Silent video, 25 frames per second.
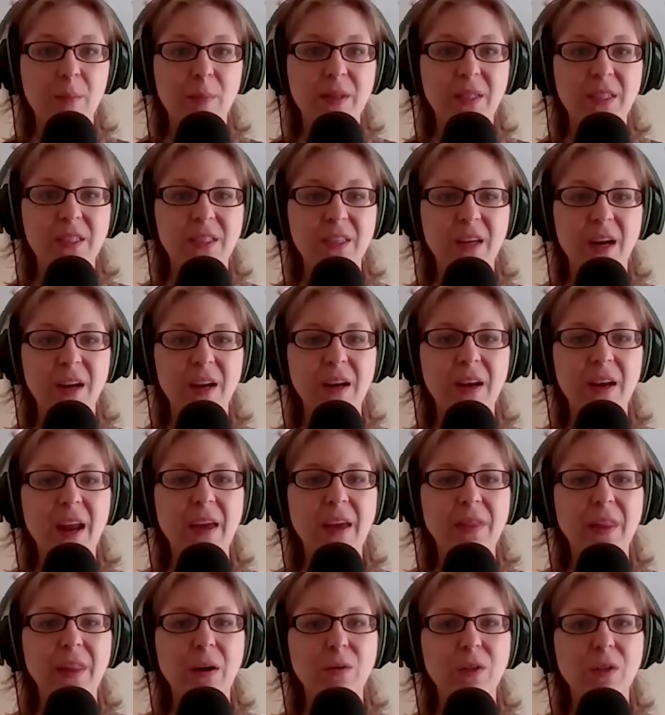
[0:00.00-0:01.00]
and sudden,
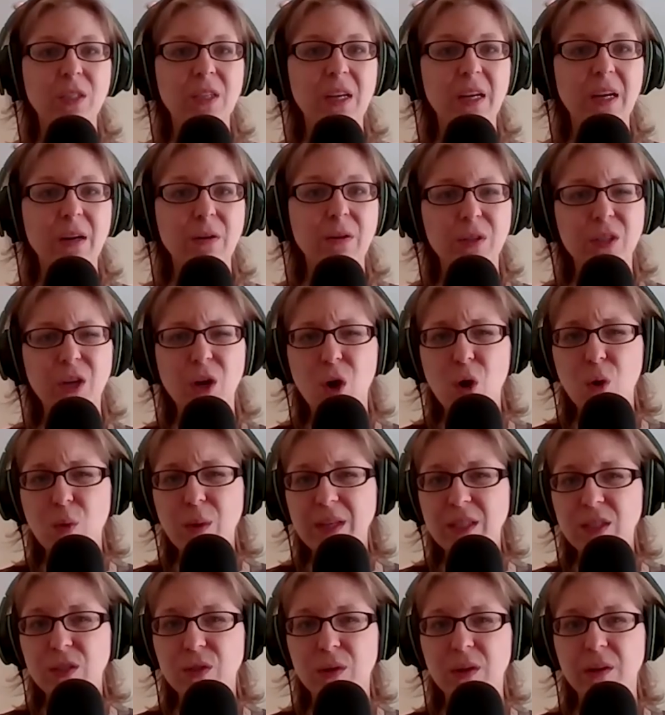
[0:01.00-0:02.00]
and it was
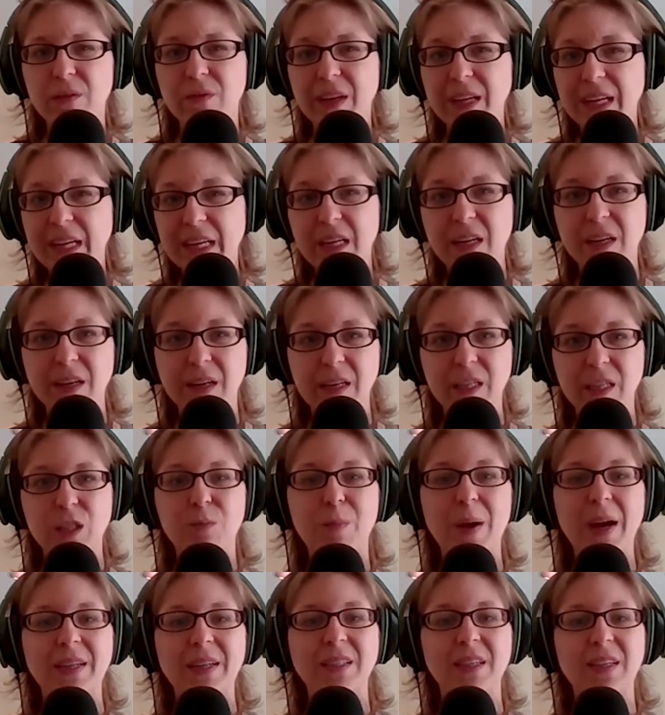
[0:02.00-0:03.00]
always sort of like an
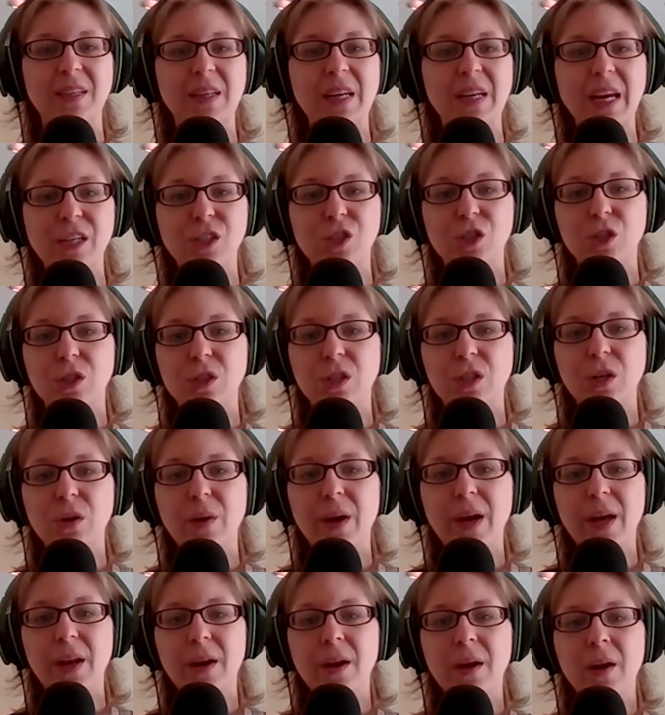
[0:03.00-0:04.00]
unexpected nature to
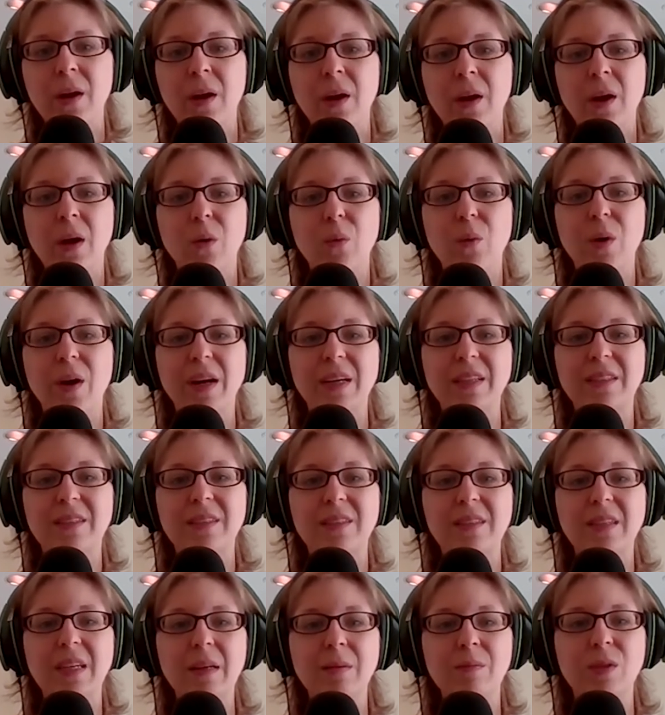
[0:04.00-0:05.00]
it, where it
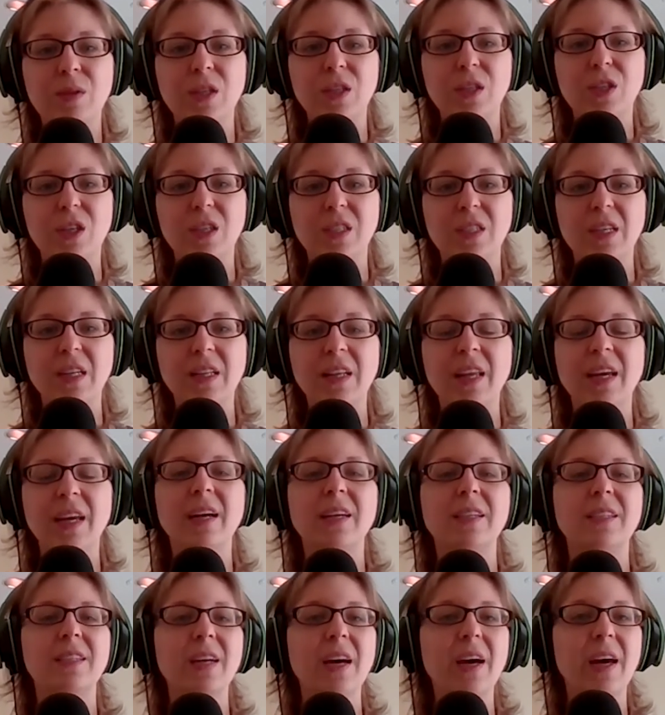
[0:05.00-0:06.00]
seemed to just, and like I
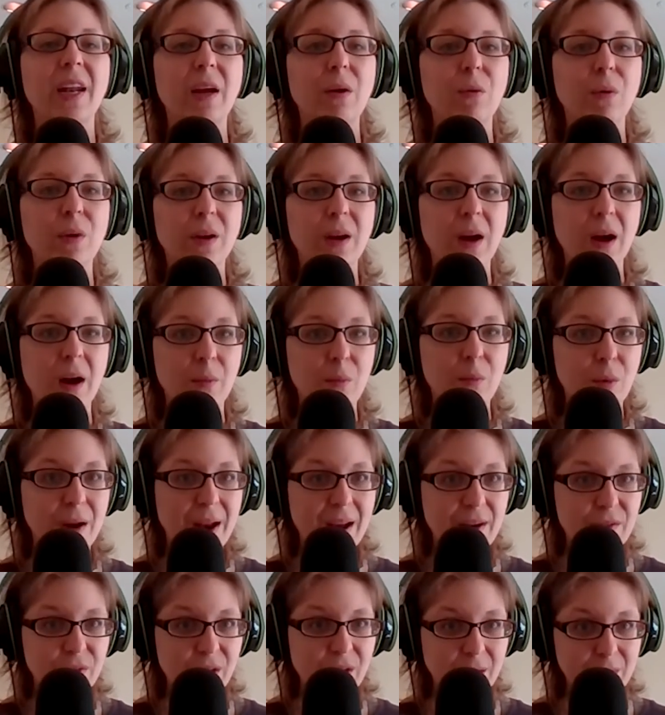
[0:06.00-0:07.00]
said, it would come
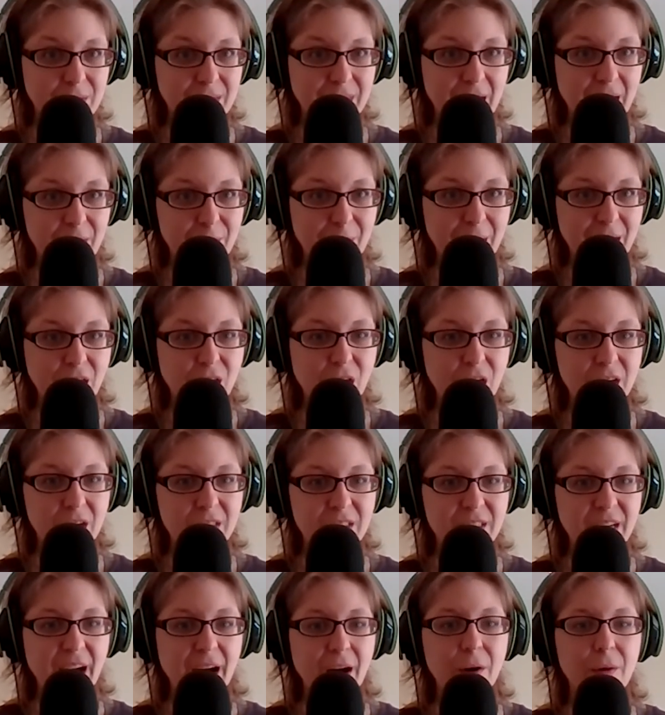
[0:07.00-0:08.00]
whenever I would let my
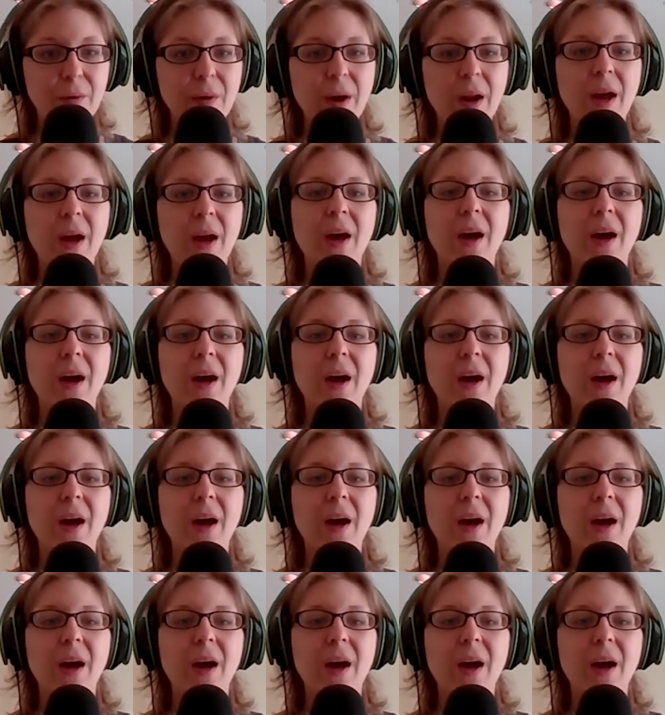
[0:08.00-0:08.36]
guard down.